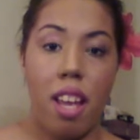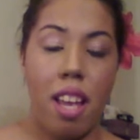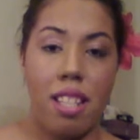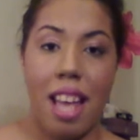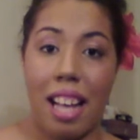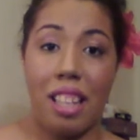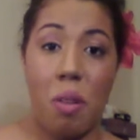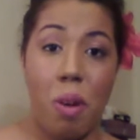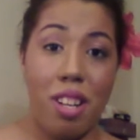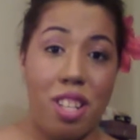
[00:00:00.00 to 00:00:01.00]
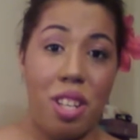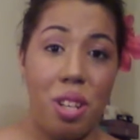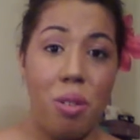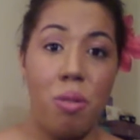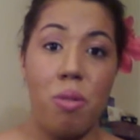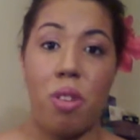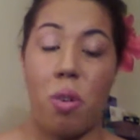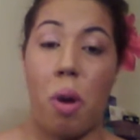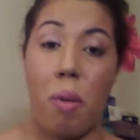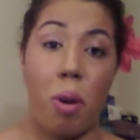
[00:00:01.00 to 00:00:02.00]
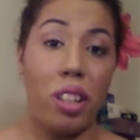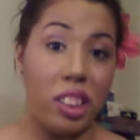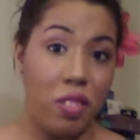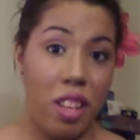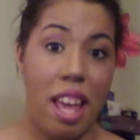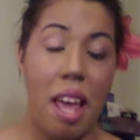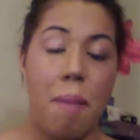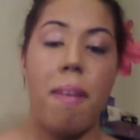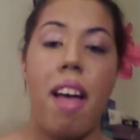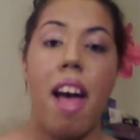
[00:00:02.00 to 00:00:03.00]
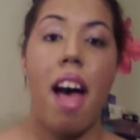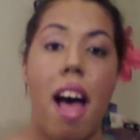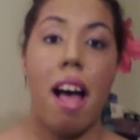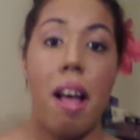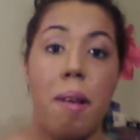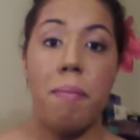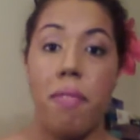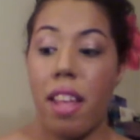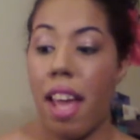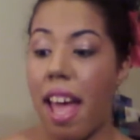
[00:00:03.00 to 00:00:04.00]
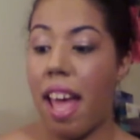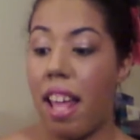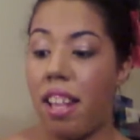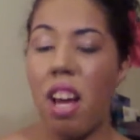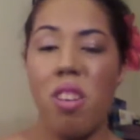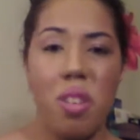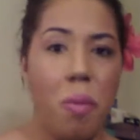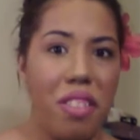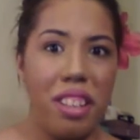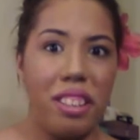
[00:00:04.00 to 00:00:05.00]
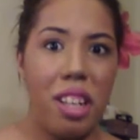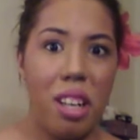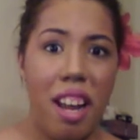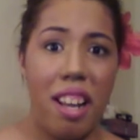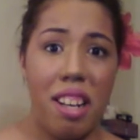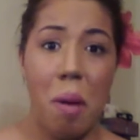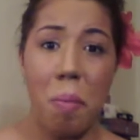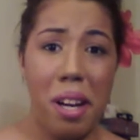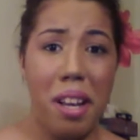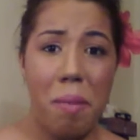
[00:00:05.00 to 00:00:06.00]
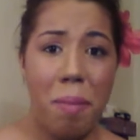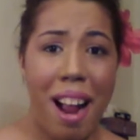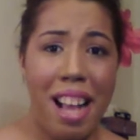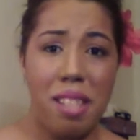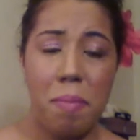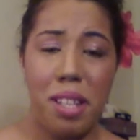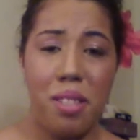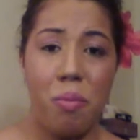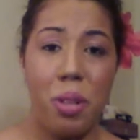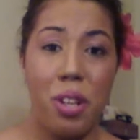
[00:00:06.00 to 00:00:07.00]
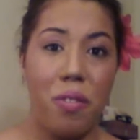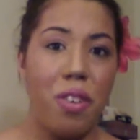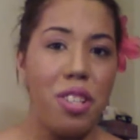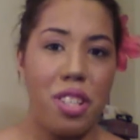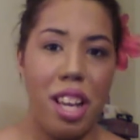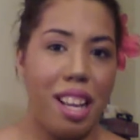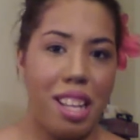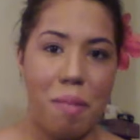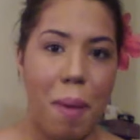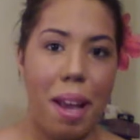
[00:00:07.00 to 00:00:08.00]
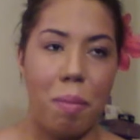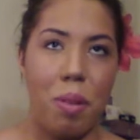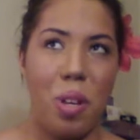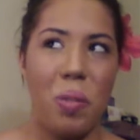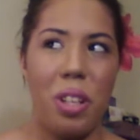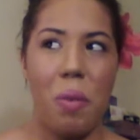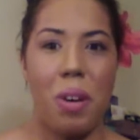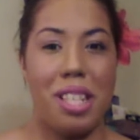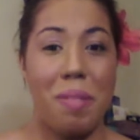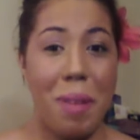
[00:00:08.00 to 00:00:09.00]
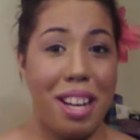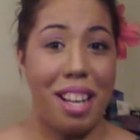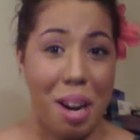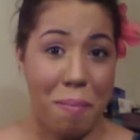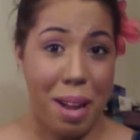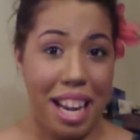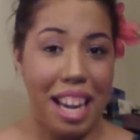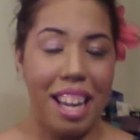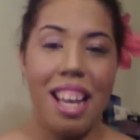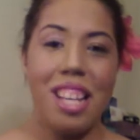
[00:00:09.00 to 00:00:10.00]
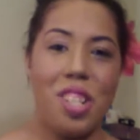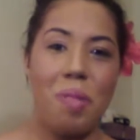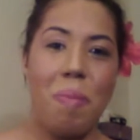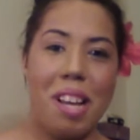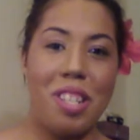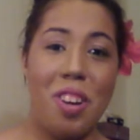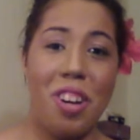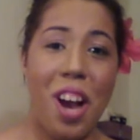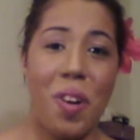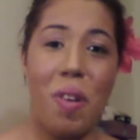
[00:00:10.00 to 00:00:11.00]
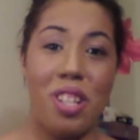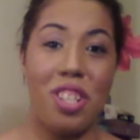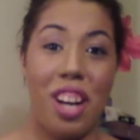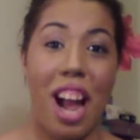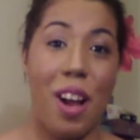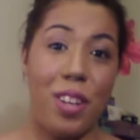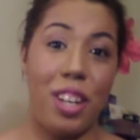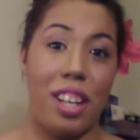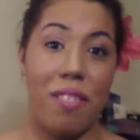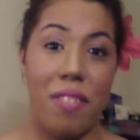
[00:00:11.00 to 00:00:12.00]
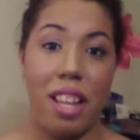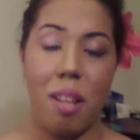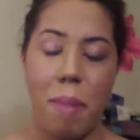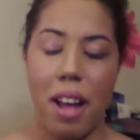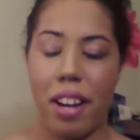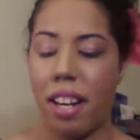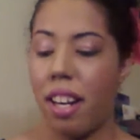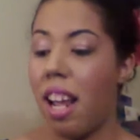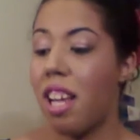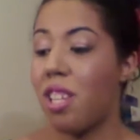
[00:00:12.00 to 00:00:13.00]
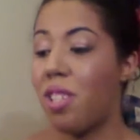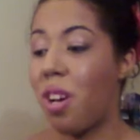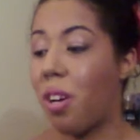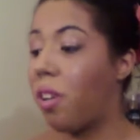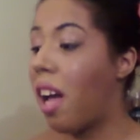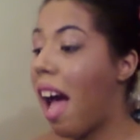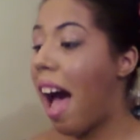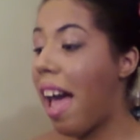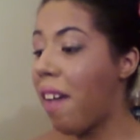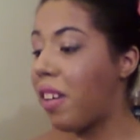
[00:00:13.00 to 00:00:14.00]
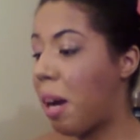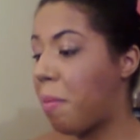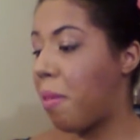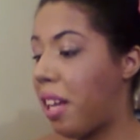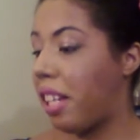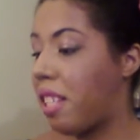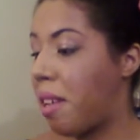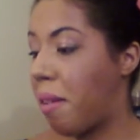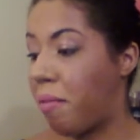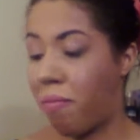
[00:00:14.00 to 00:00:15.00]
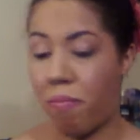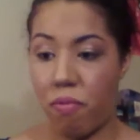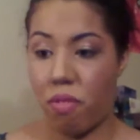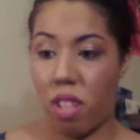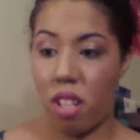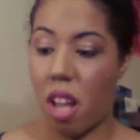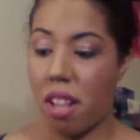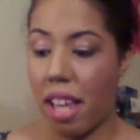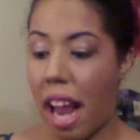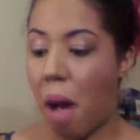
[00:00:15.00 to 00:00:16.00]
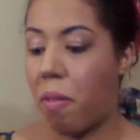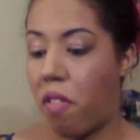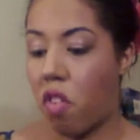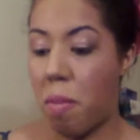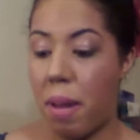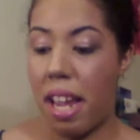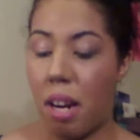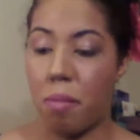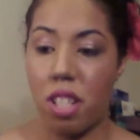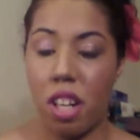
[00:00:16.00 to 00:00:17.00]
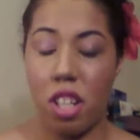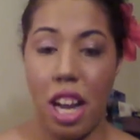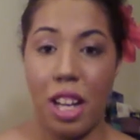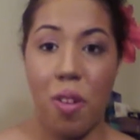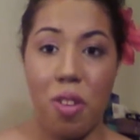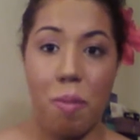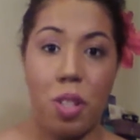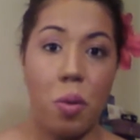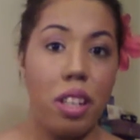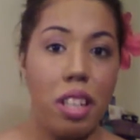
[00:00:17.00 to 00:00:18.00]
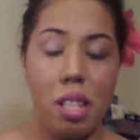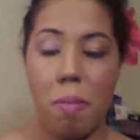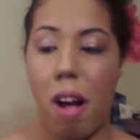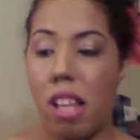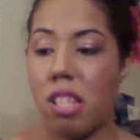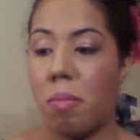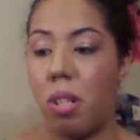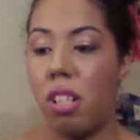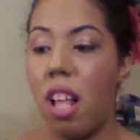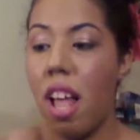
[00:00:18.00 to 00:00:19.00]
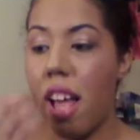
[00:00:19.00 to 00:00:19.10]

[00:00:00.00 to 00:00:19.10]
exactly what to use or what works for them. Um, and they also want things that are at a pretty good price because when you're first getting makeup, you don't really want to spend a lot of money just because you're not quite sure how you're going to feel about it. So I have a couple things laid out before me, and I'm just going to try and go through them as quickly as possible